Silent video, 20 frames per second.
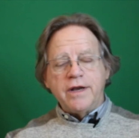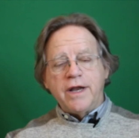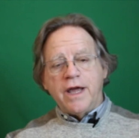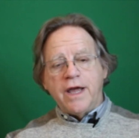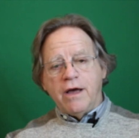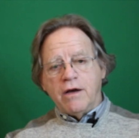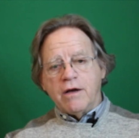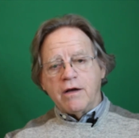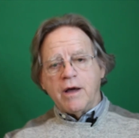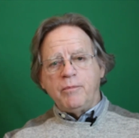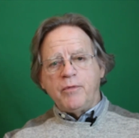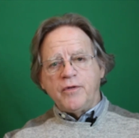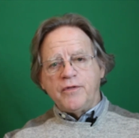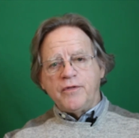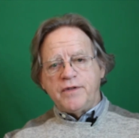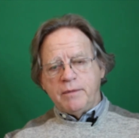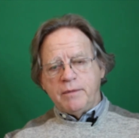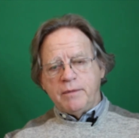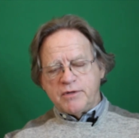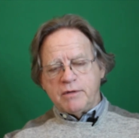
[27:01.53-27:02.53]
a couple
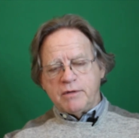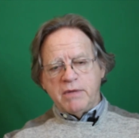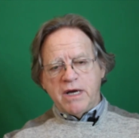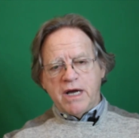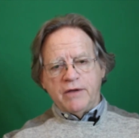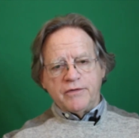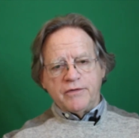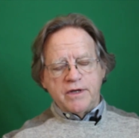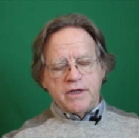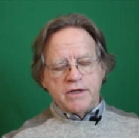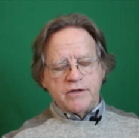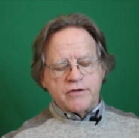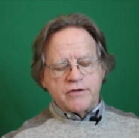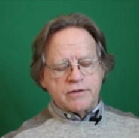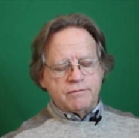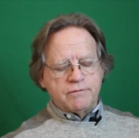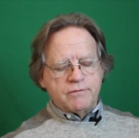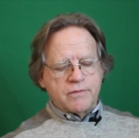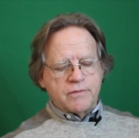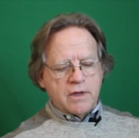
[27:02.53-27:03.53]
tips about this
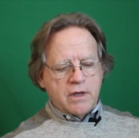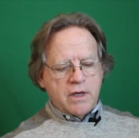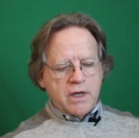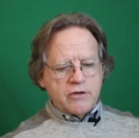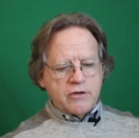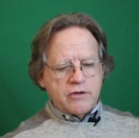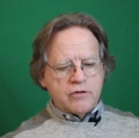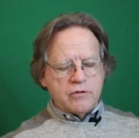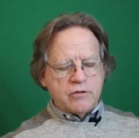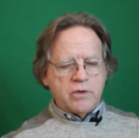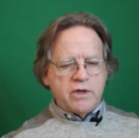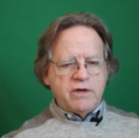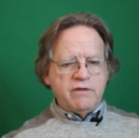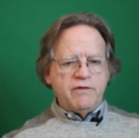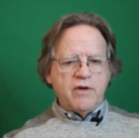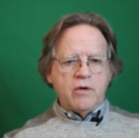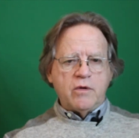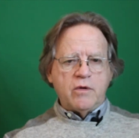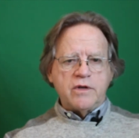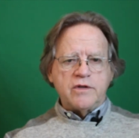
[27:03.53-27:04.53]
as you
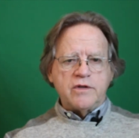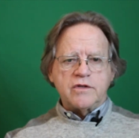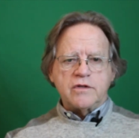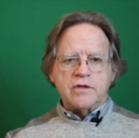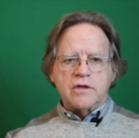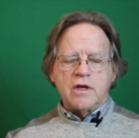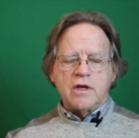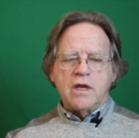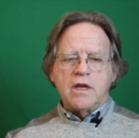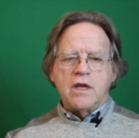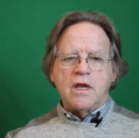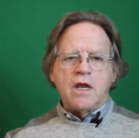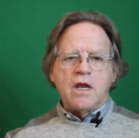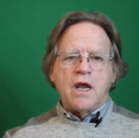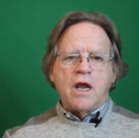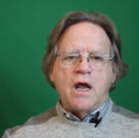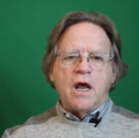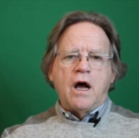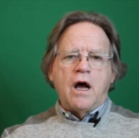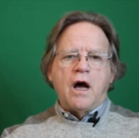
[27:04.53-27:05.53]
refocus
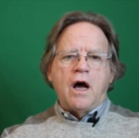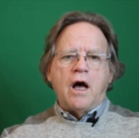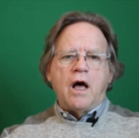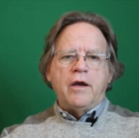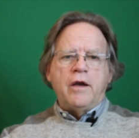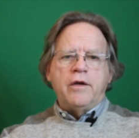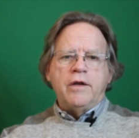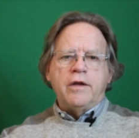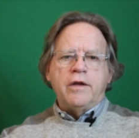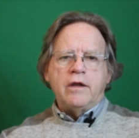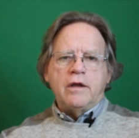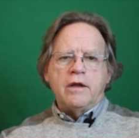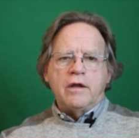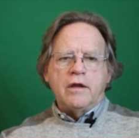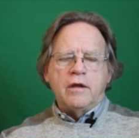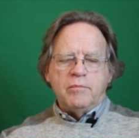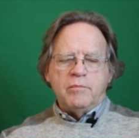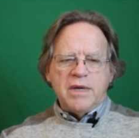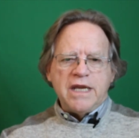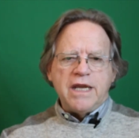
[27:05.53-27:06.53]
on
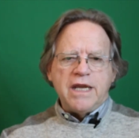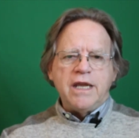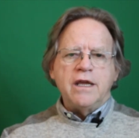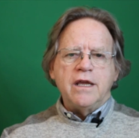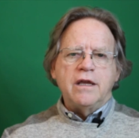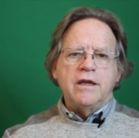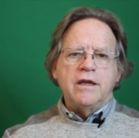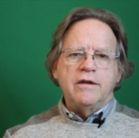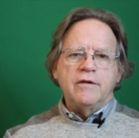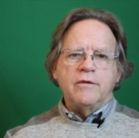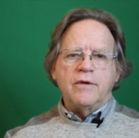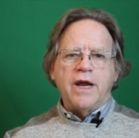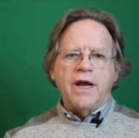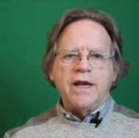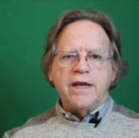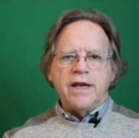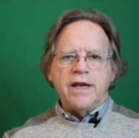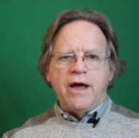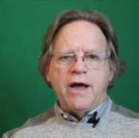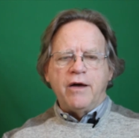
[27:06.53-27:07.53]
me right
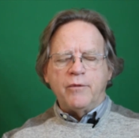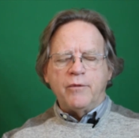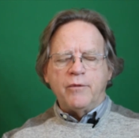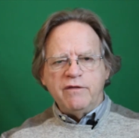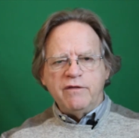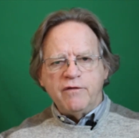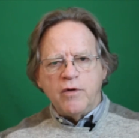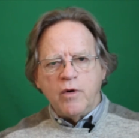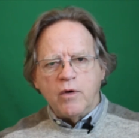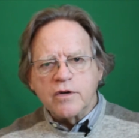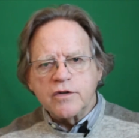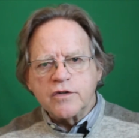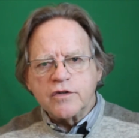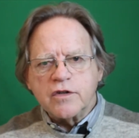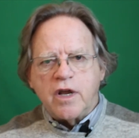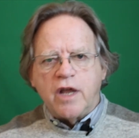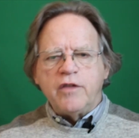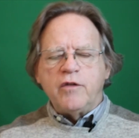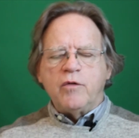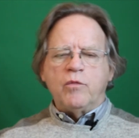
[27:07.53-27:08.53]
now and refocus
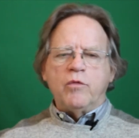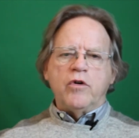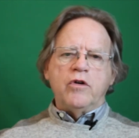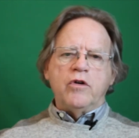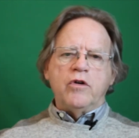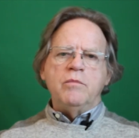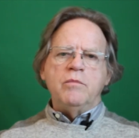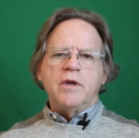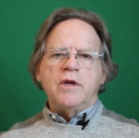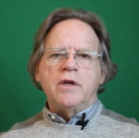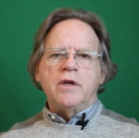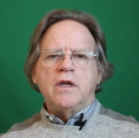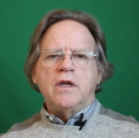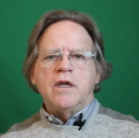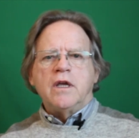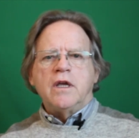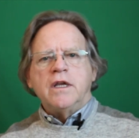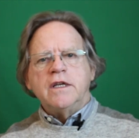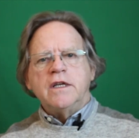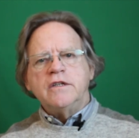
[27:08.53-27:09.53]
on the room.
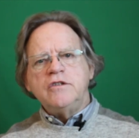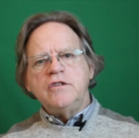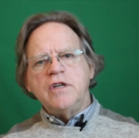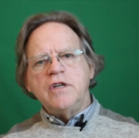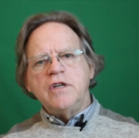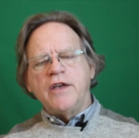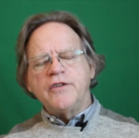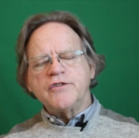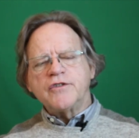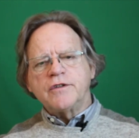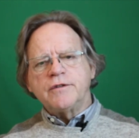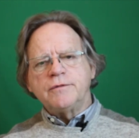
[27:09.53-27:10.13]
Just